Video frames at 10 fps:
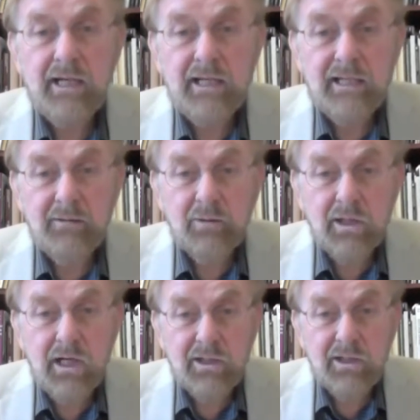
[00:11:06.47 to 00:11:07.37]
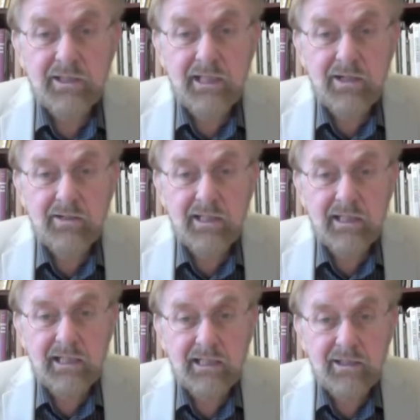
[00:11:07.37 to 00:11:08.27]
They will hunker down and
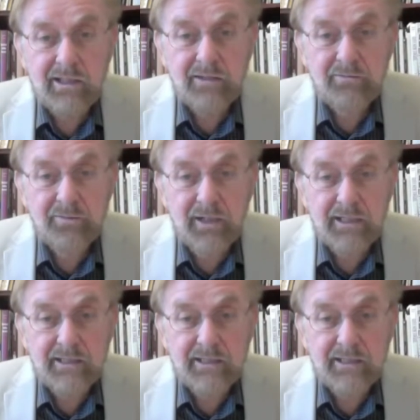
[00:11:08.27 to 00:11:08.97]
let God fight